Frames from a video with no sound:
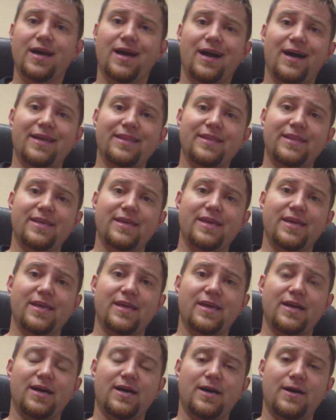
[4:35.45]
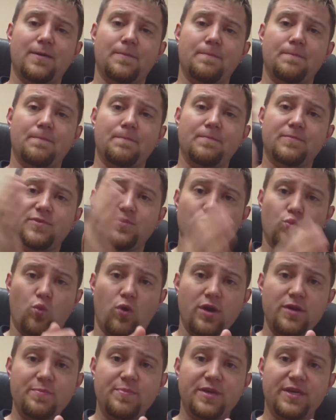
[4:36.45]
On the
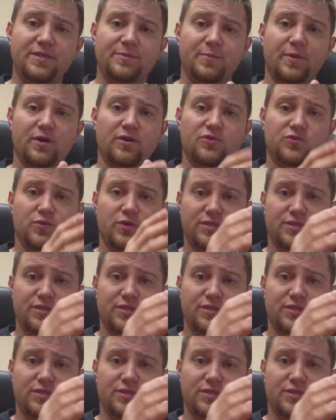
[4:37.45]
1-piece barrels,